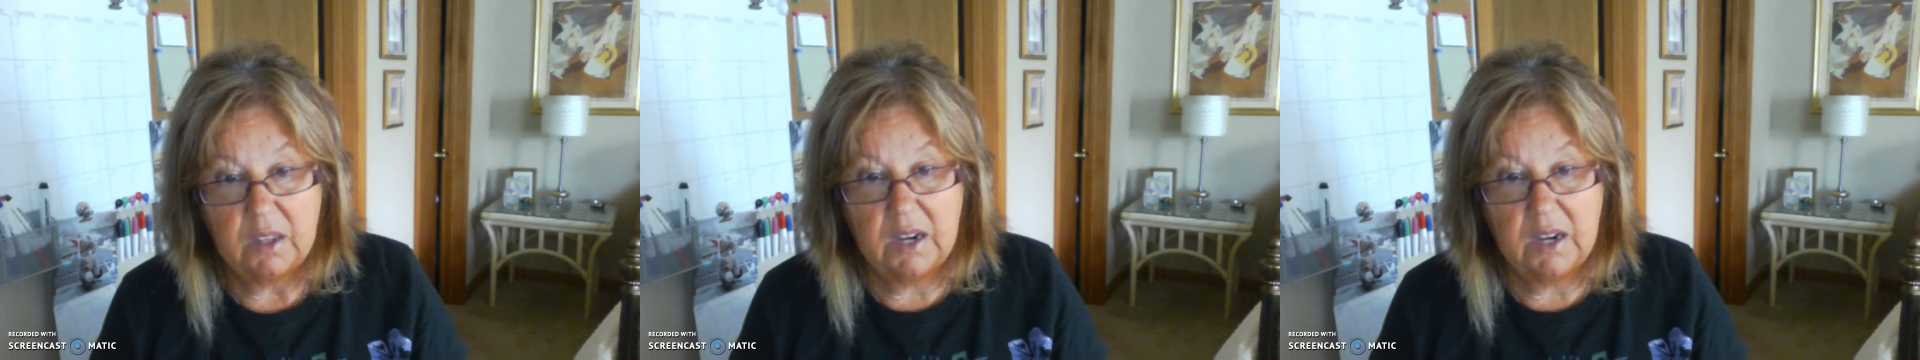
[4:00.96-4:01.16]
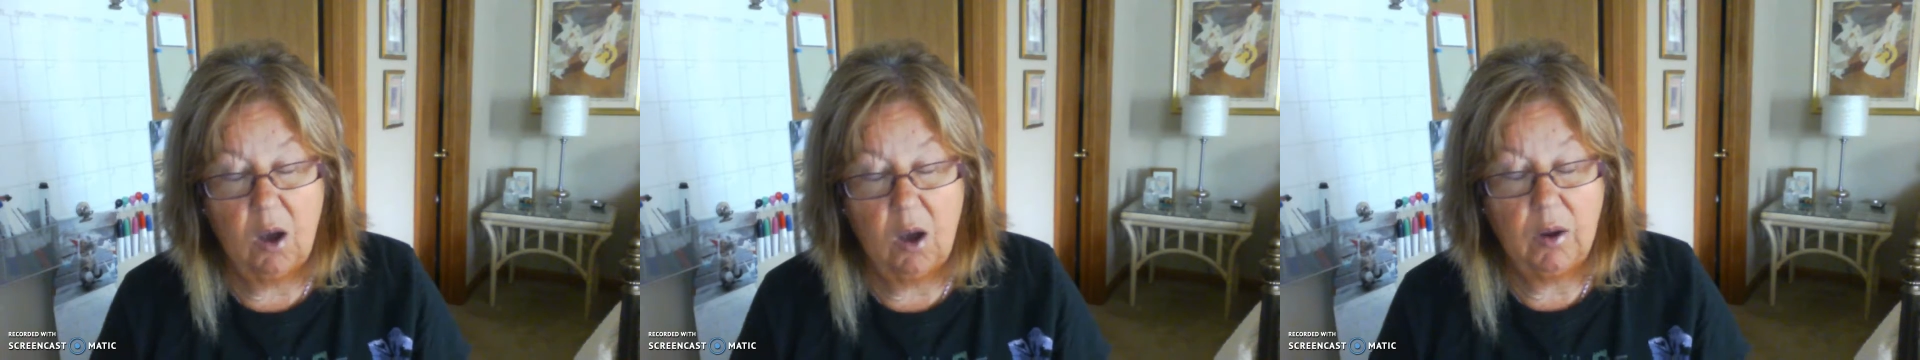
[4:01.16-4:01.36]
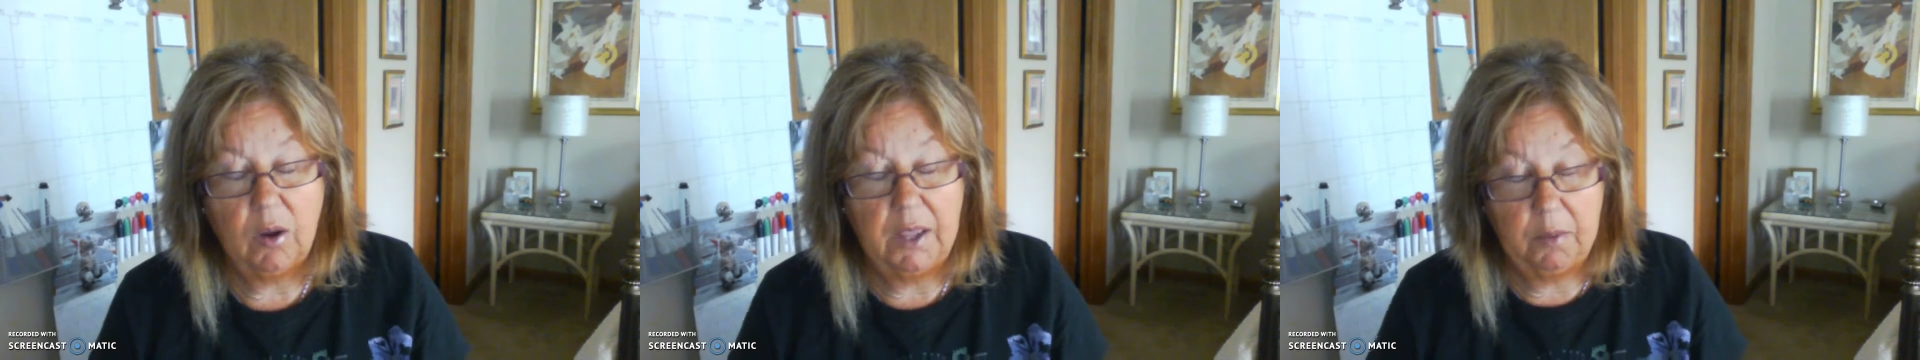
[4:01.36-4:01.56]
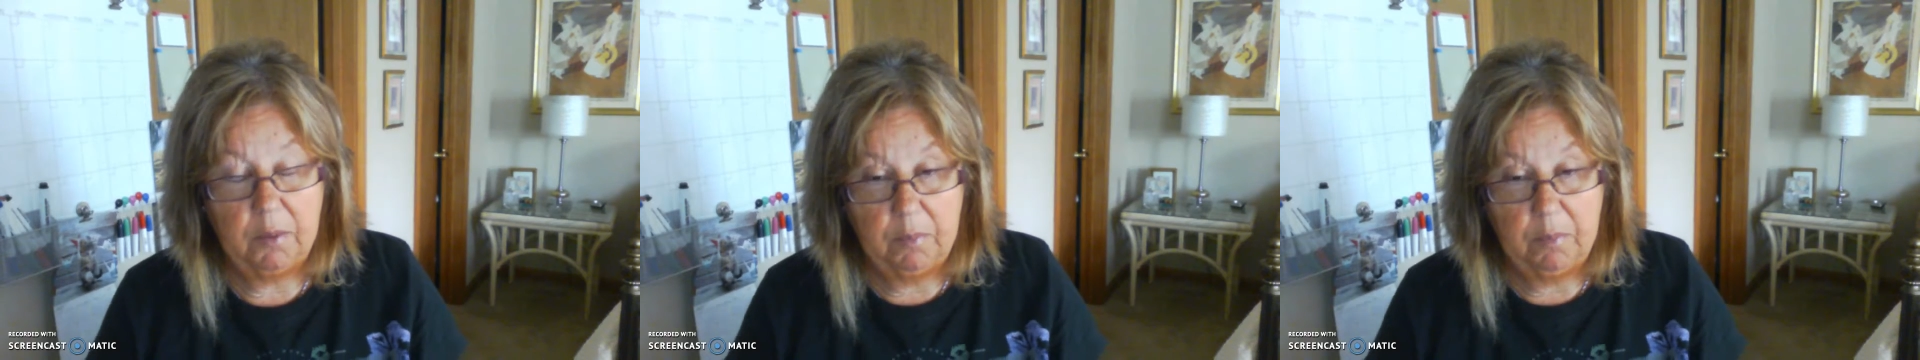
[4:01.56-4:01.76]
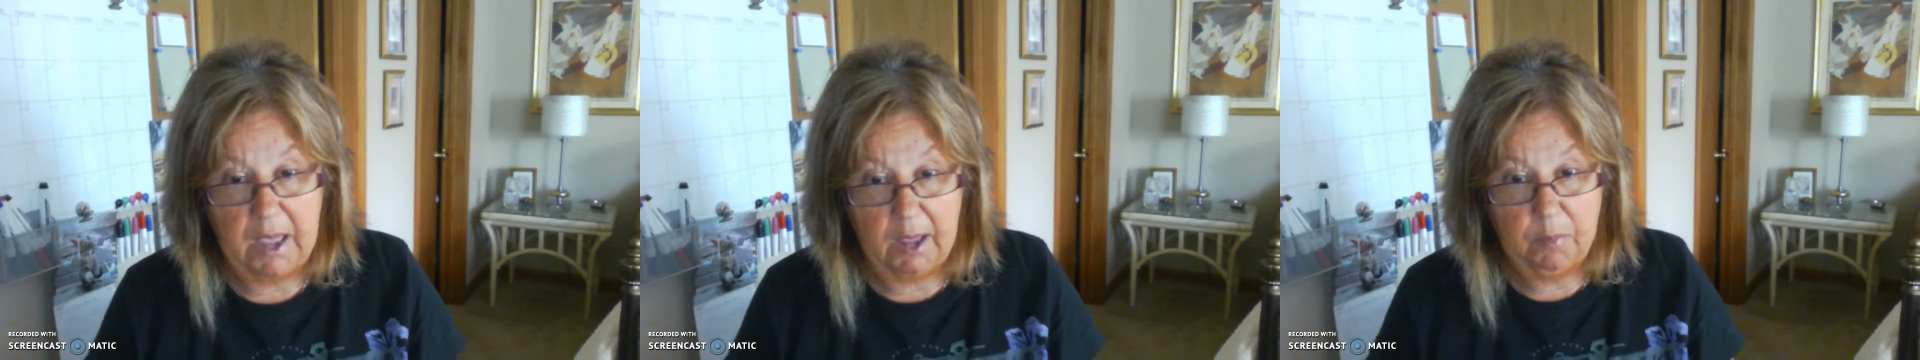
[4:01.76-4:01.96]
Now,
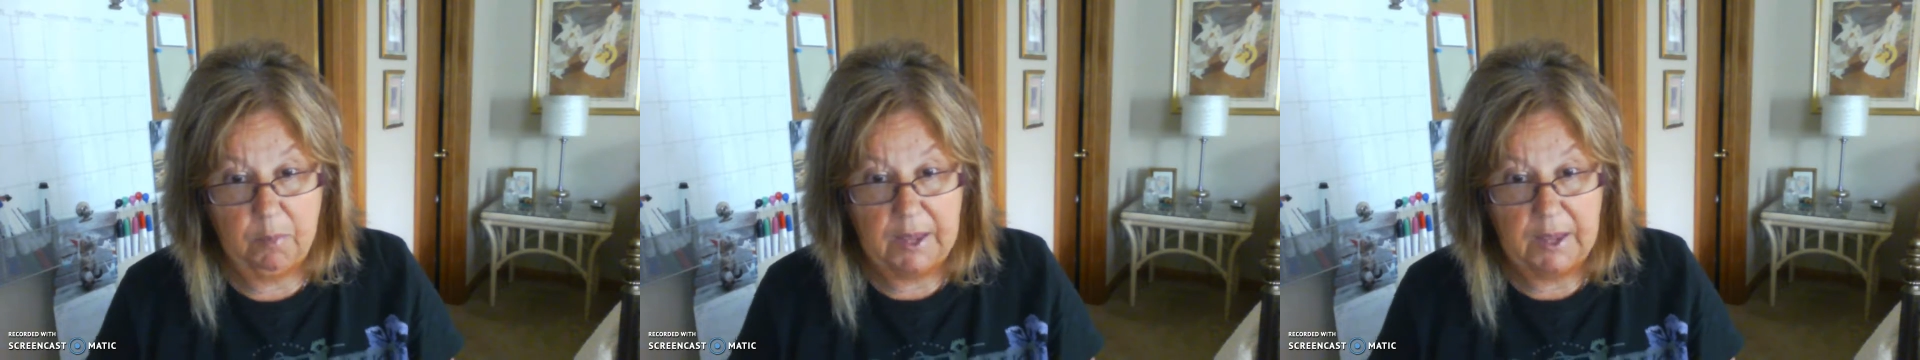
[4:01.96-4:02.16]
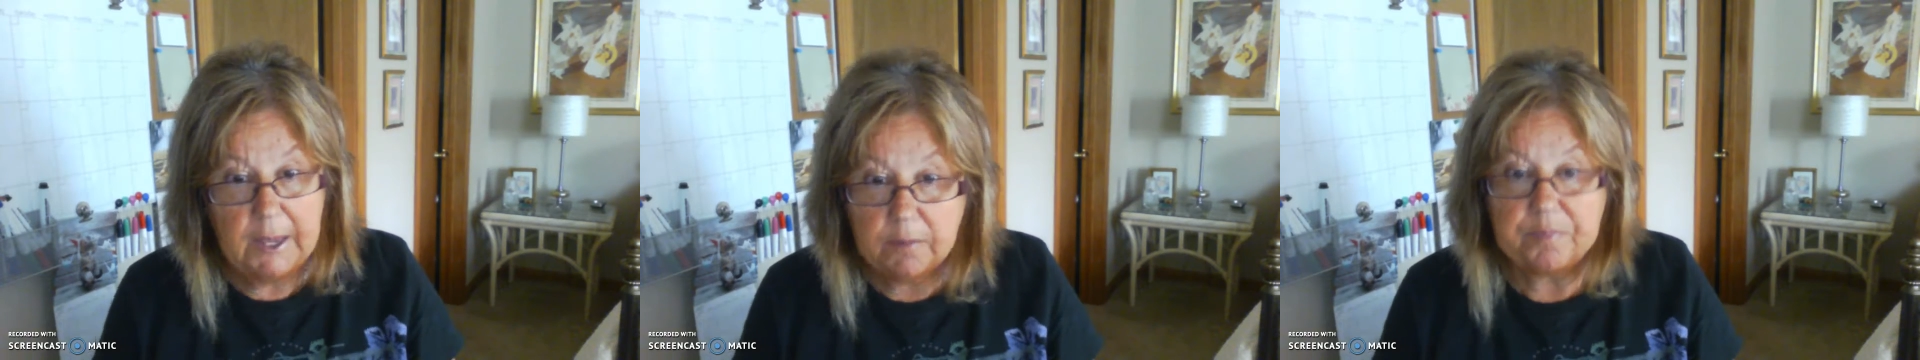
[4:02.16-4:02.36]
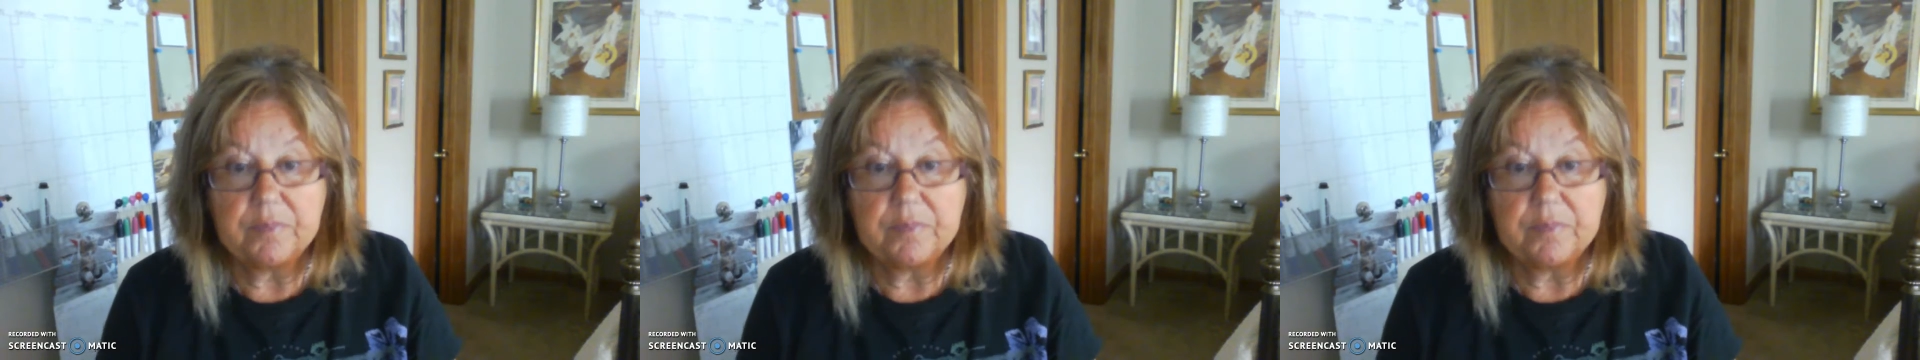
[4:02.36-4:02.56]
it may be